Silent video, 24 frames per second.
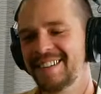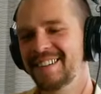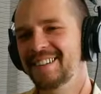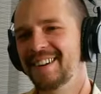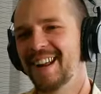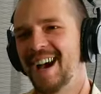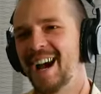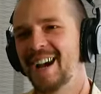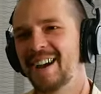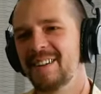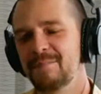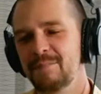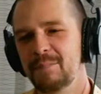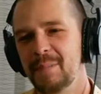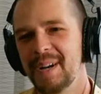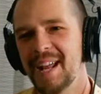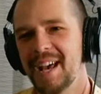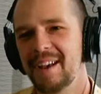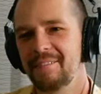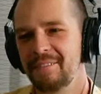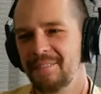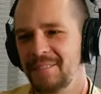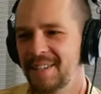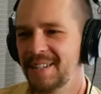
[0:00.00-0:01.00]
Dude, I, but
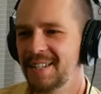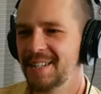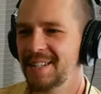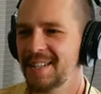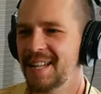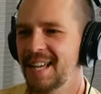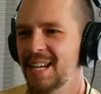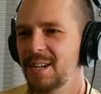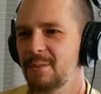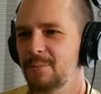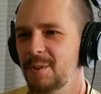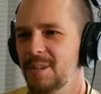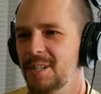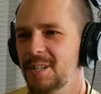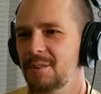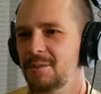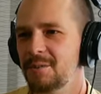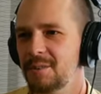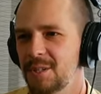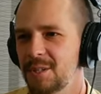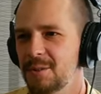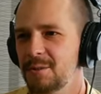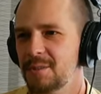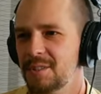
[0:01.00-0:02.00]
I feel like when
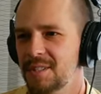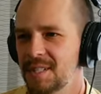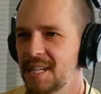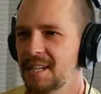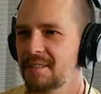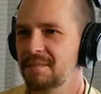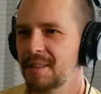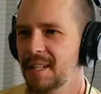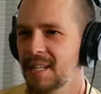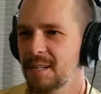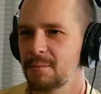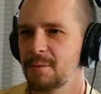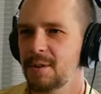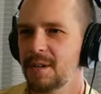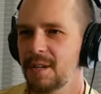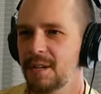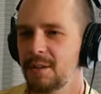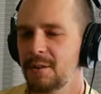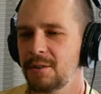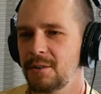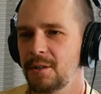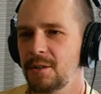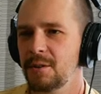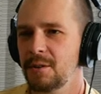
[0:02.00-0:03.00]
you do stuff like what
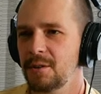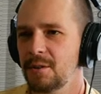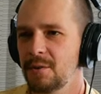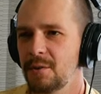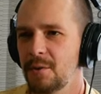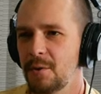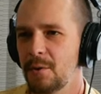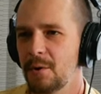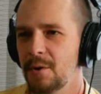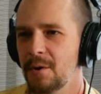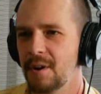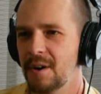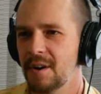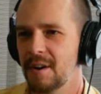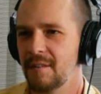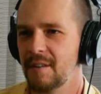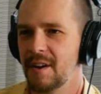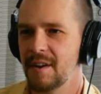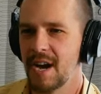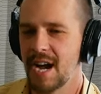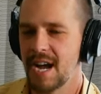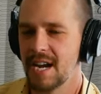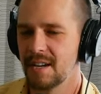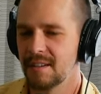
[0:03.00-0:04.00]
you do,
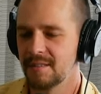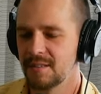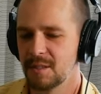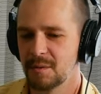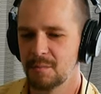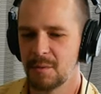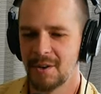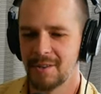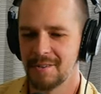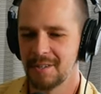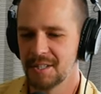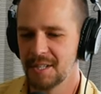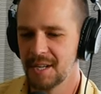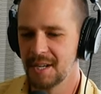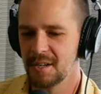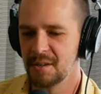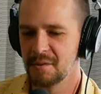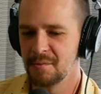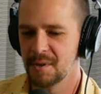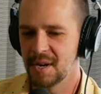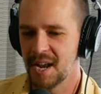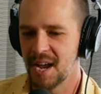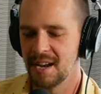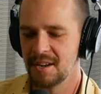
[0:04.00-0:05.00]
or on a smaller
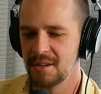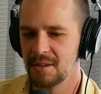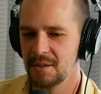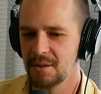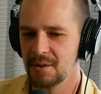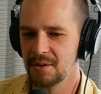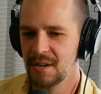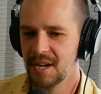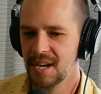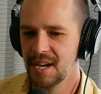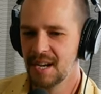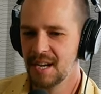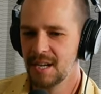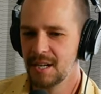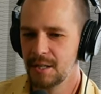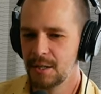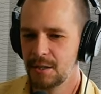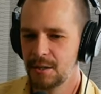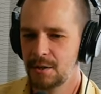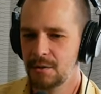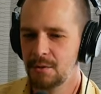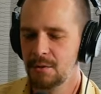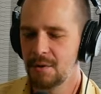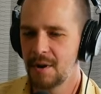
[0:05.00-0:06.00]
scale, what I do,
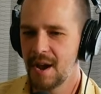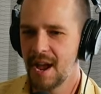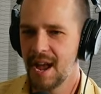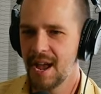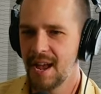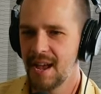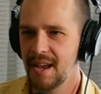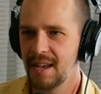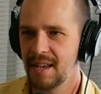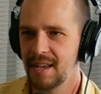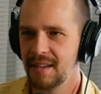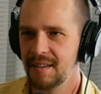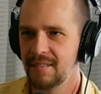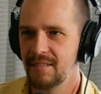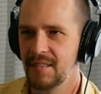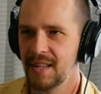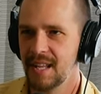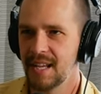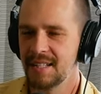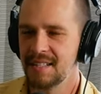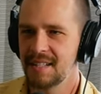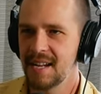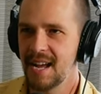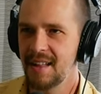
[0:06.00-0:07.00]
you,
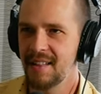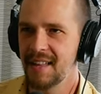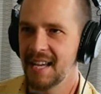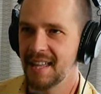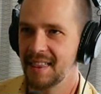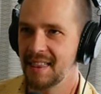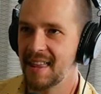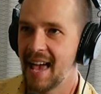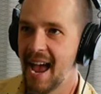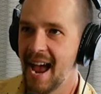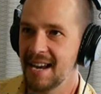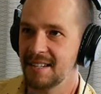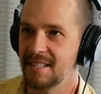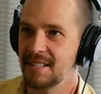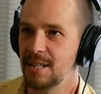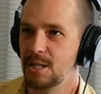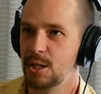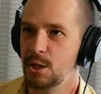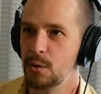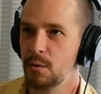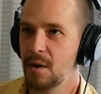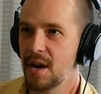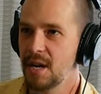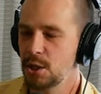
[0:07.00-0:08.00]
it's not like that
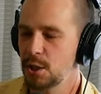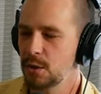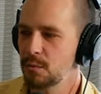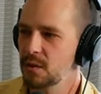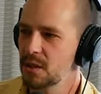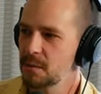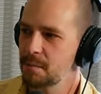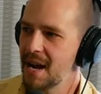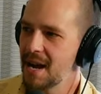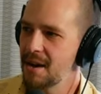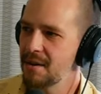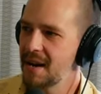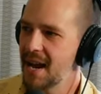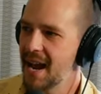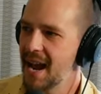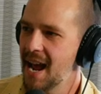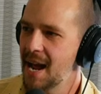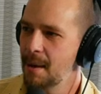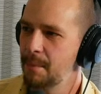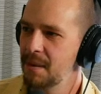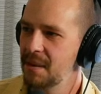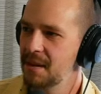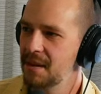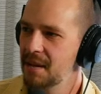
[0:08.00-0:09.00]
situation was bound to
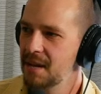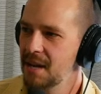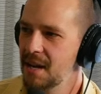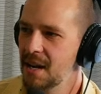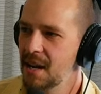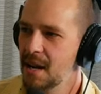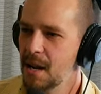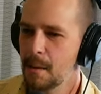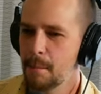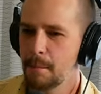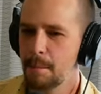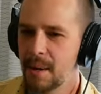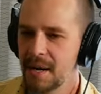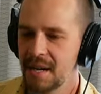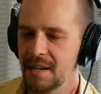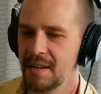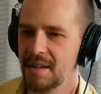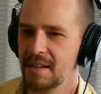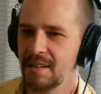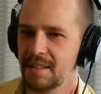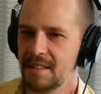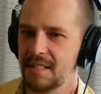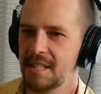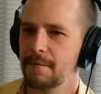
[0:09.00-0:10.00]
happen,
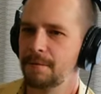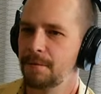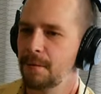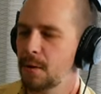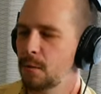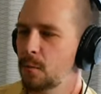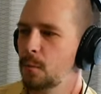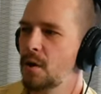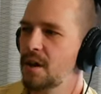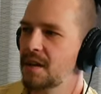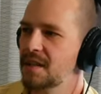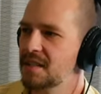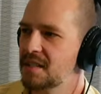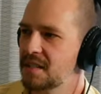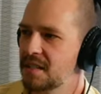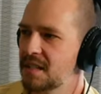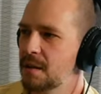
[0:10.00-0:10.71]
but different ones